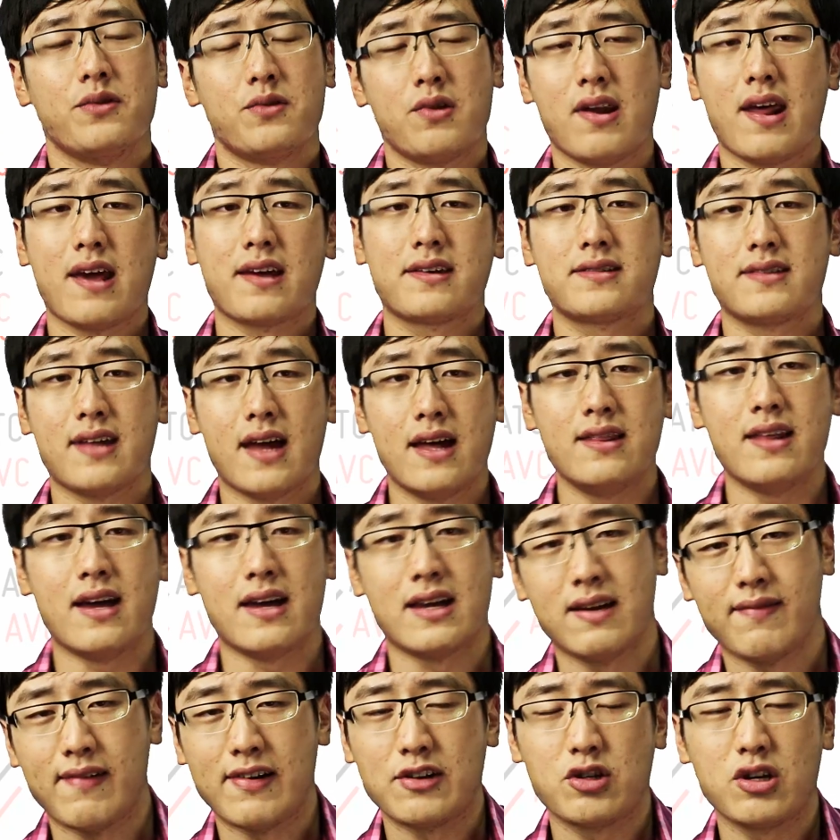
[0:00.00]
to the extent
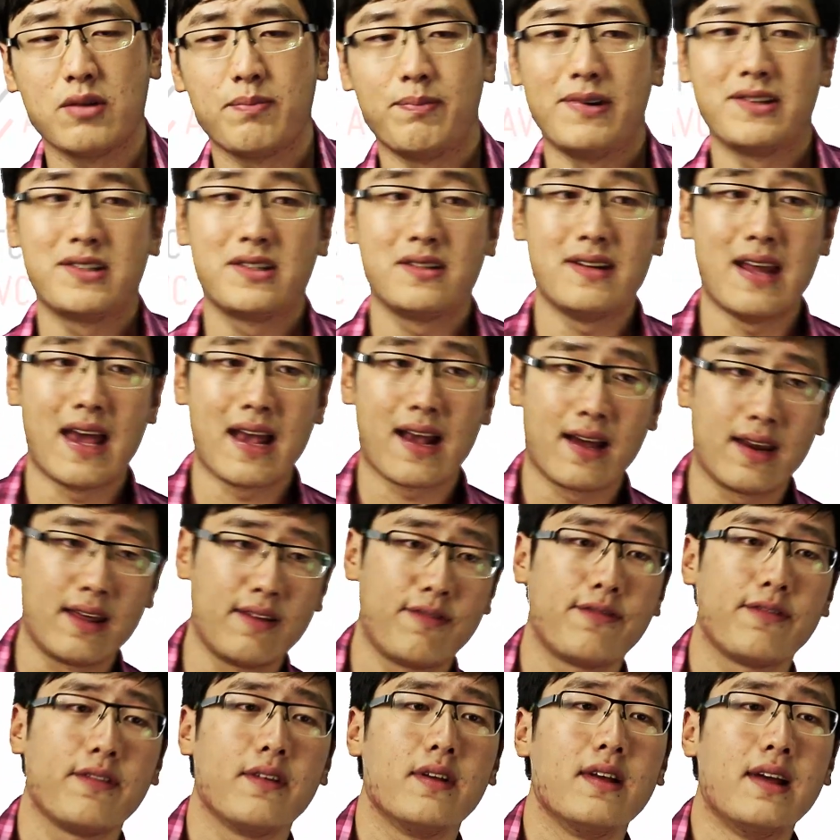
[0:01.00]
that eventually brings in
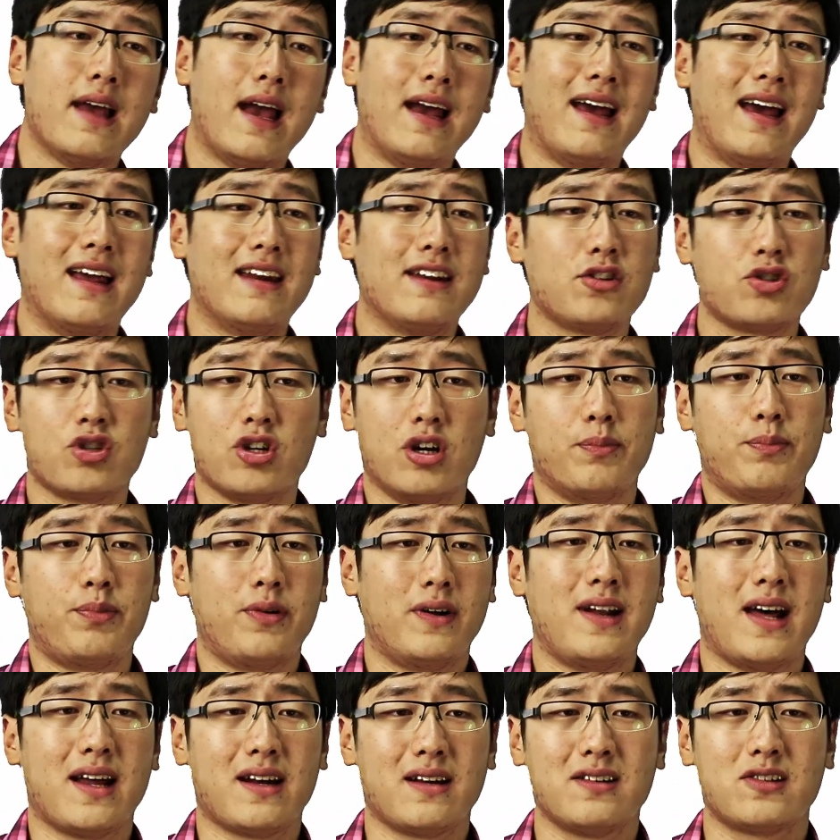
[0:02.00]
negative additional
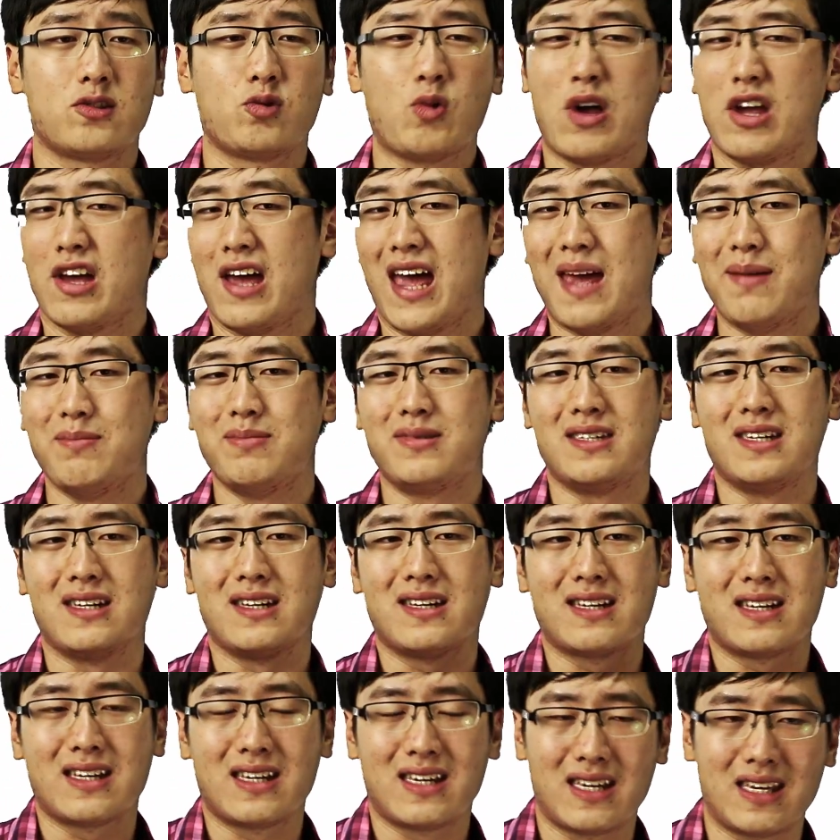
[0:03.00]
product. This is why your
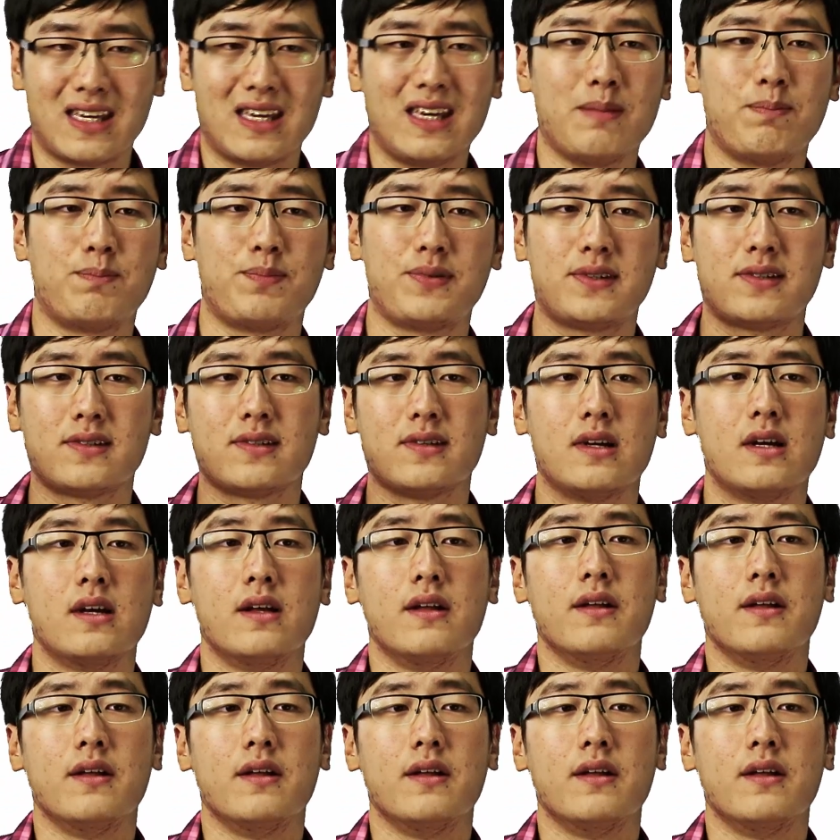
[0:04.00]
MC keeps